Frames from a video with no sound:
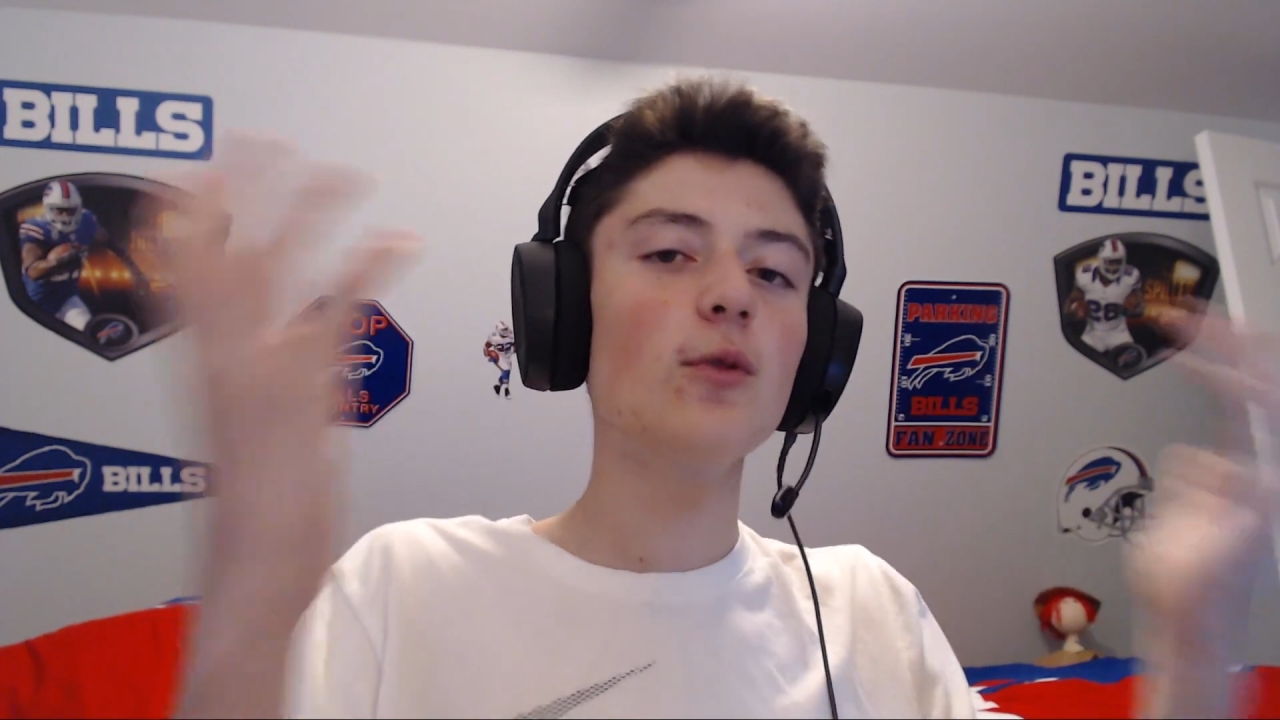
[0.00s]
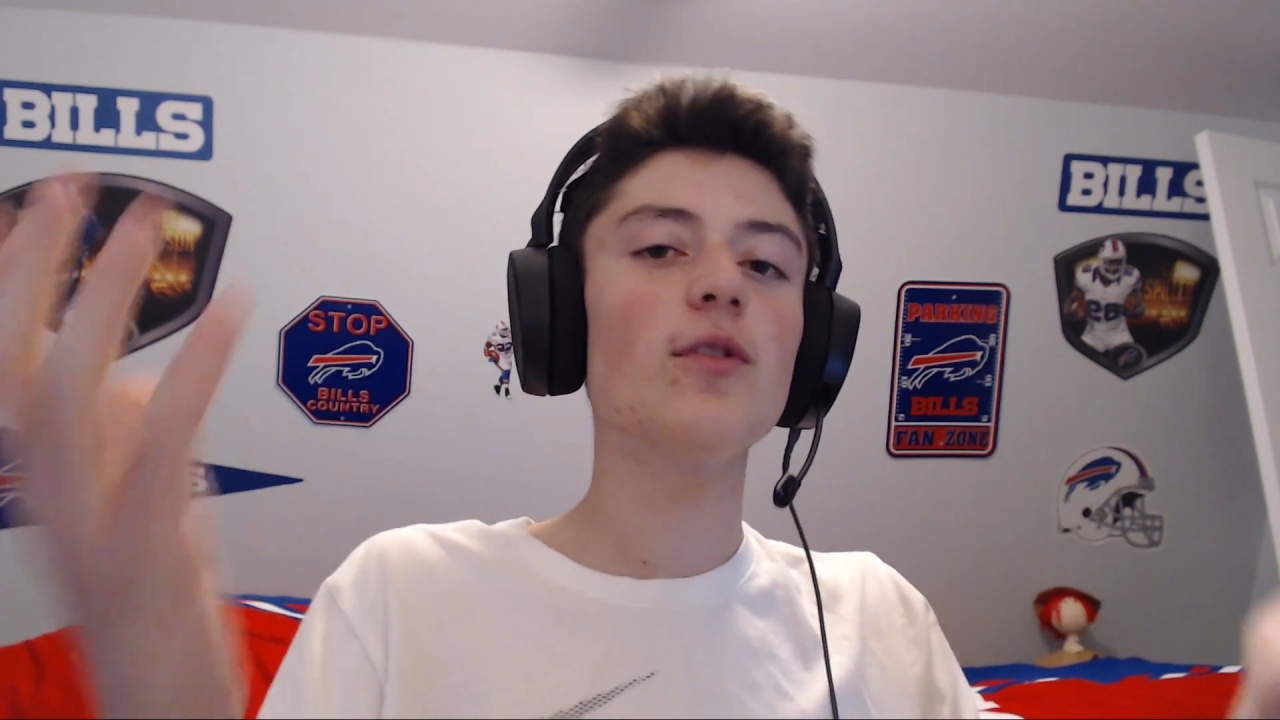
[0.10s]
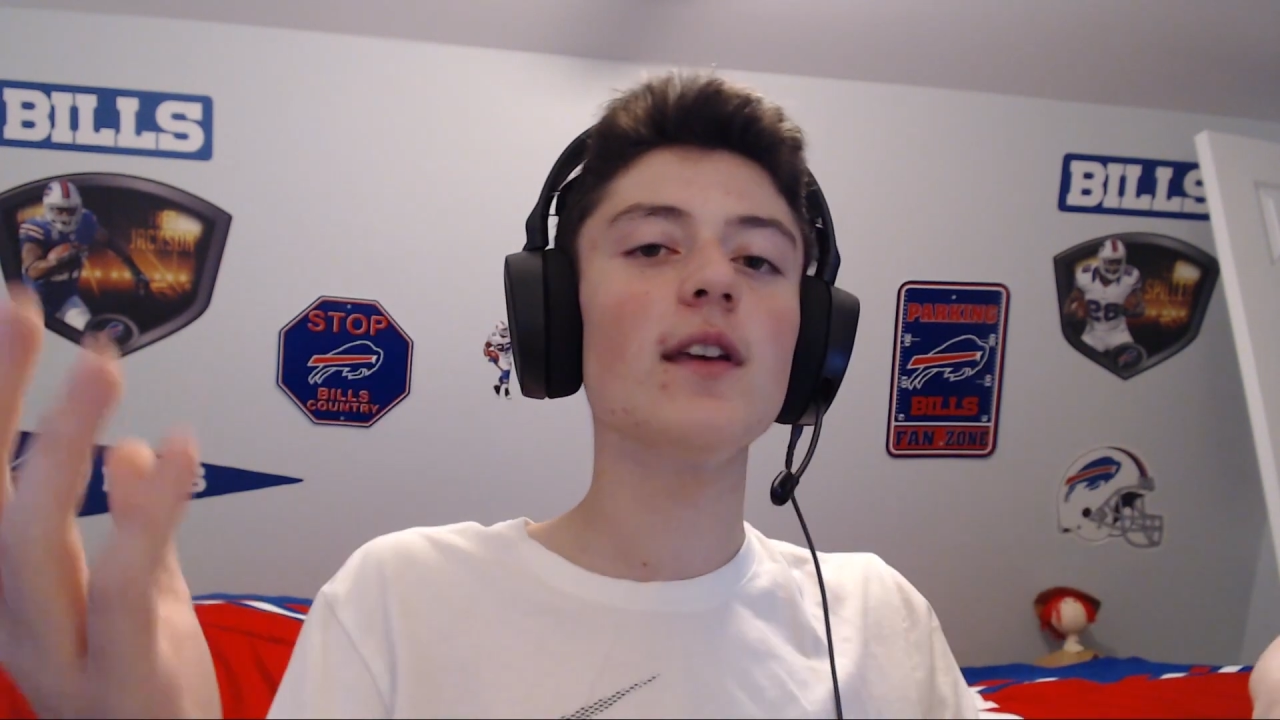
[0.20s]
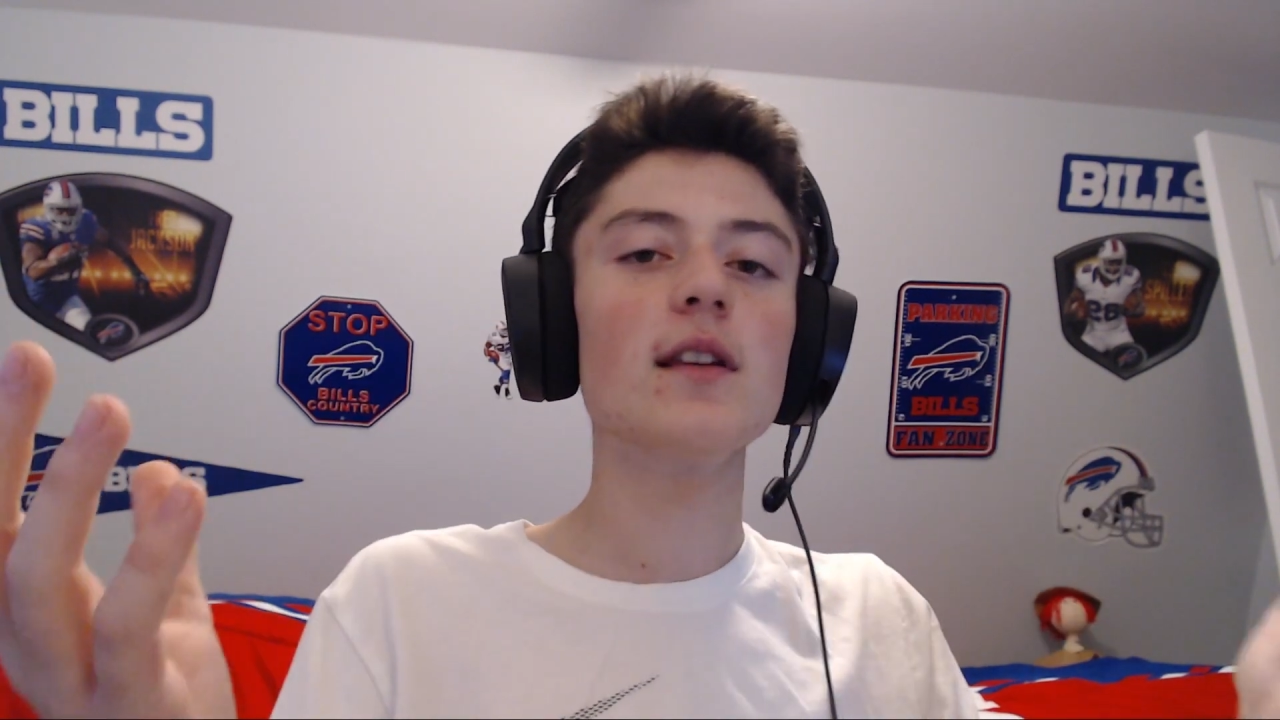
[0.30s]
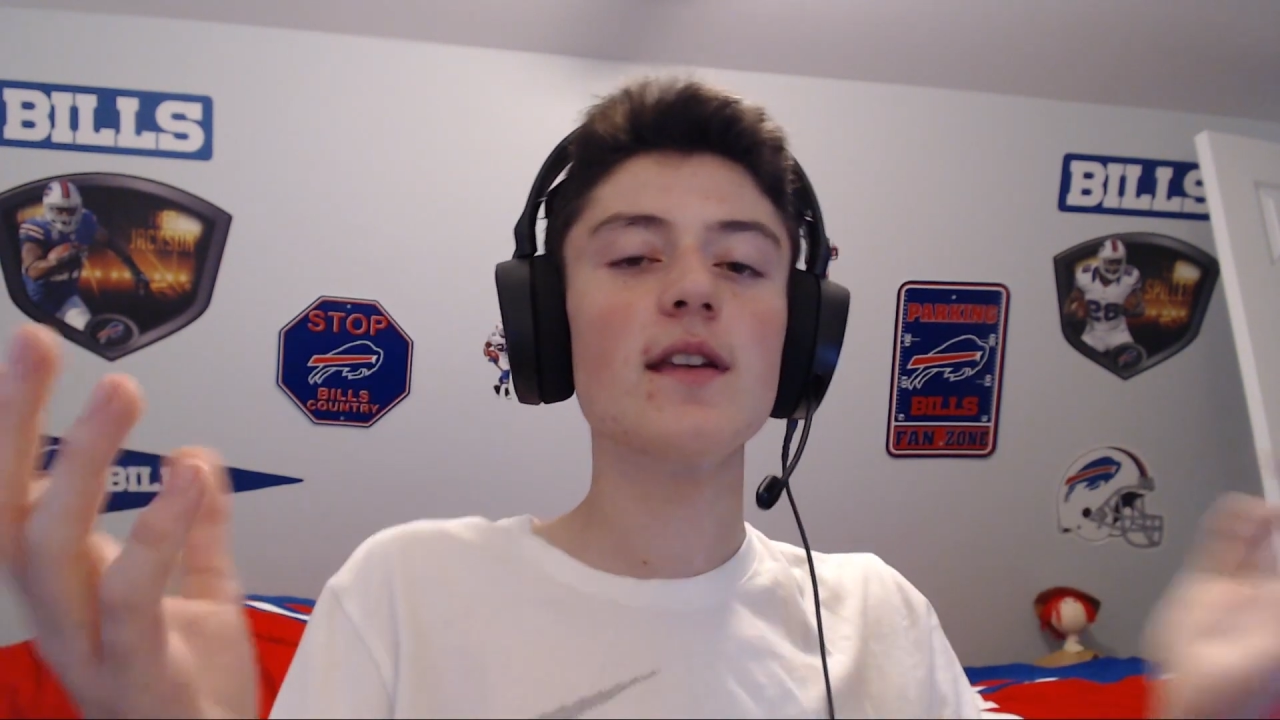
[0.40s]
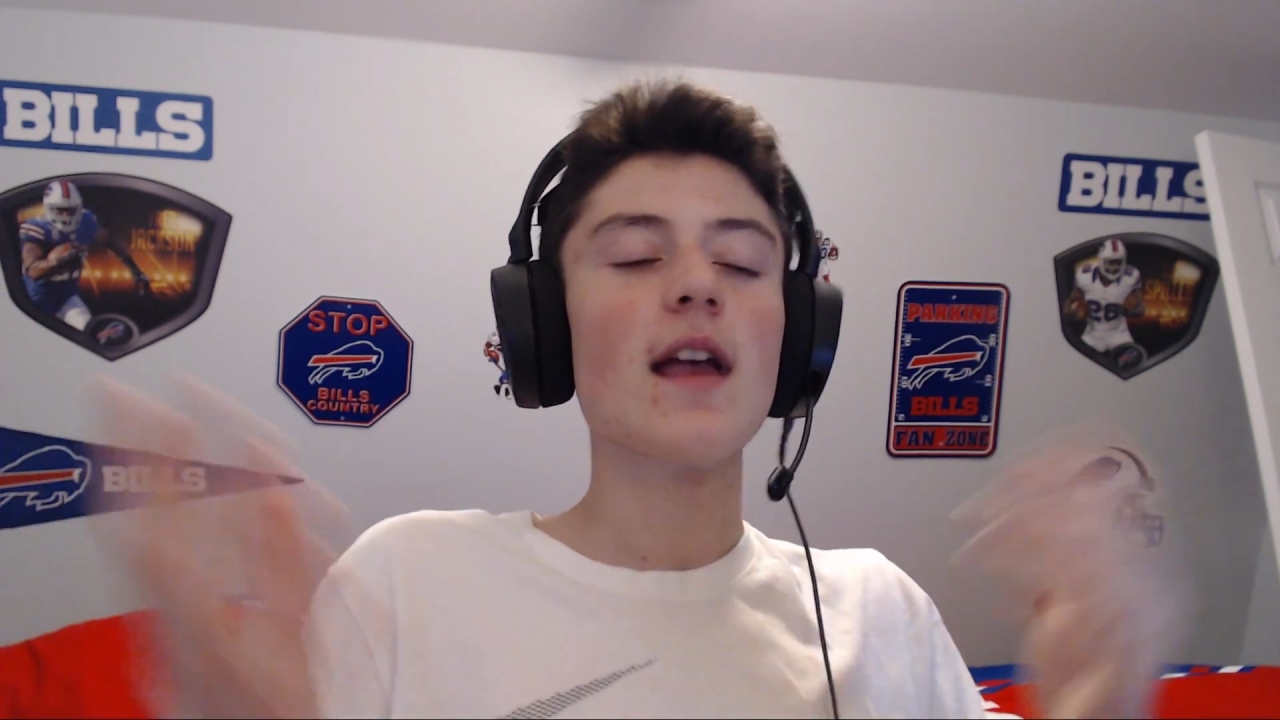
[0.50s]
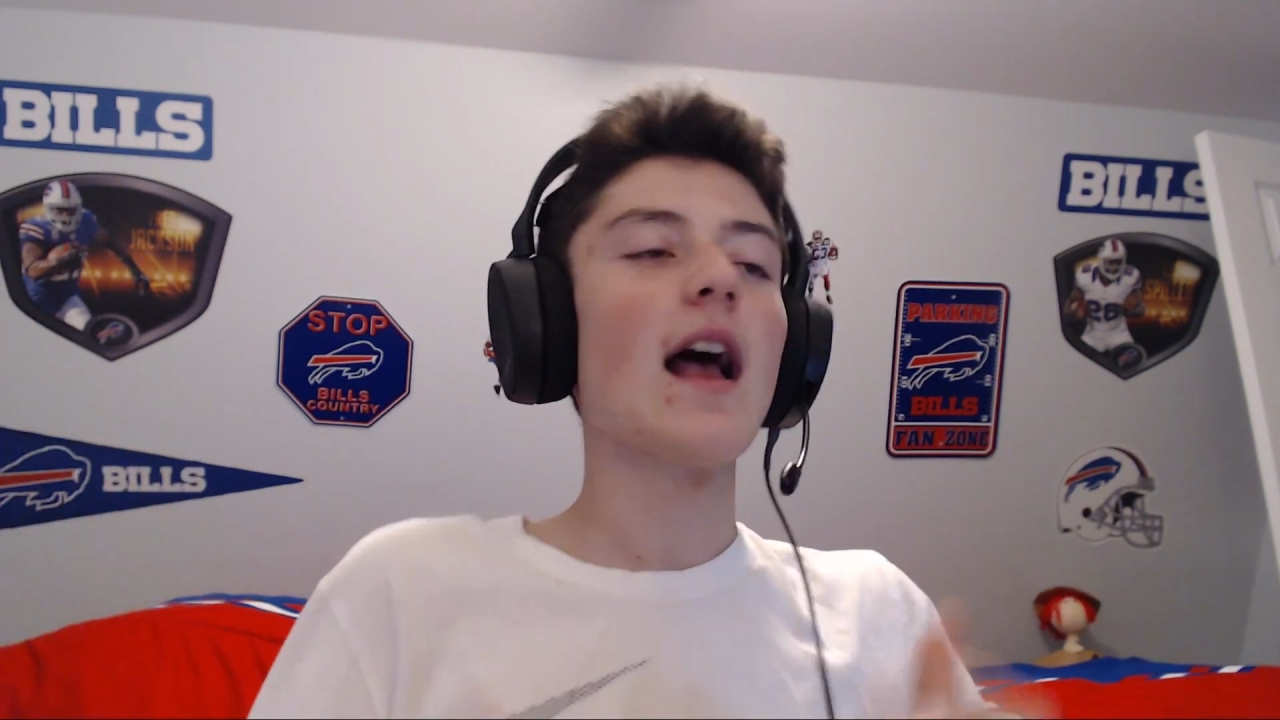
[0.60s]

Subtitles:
new things.